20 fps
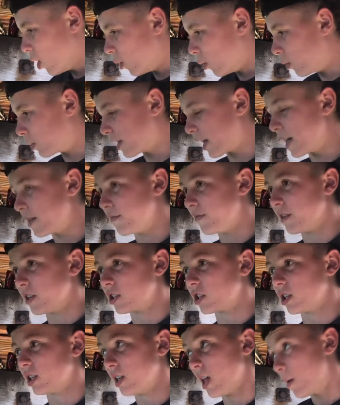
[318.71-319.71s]
we'll keep
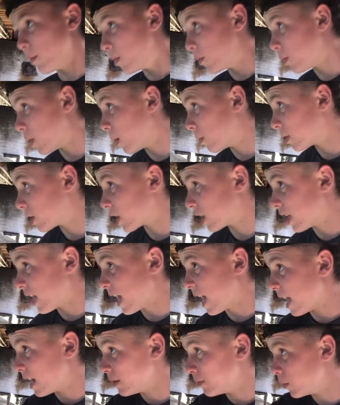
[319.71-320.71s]
fishing. Then we're probably going to
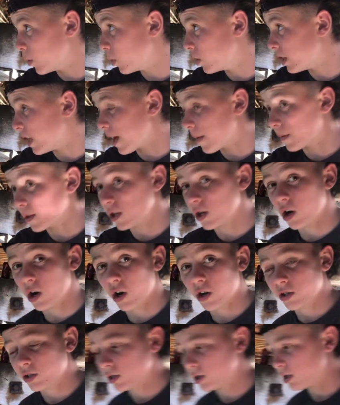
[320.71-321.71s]
head more down the
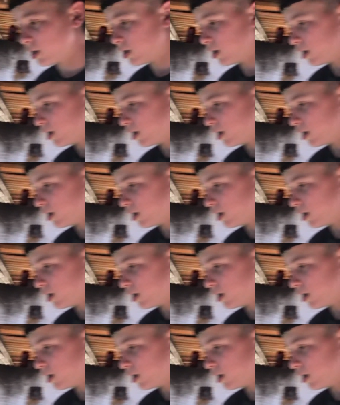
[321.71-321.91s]
coast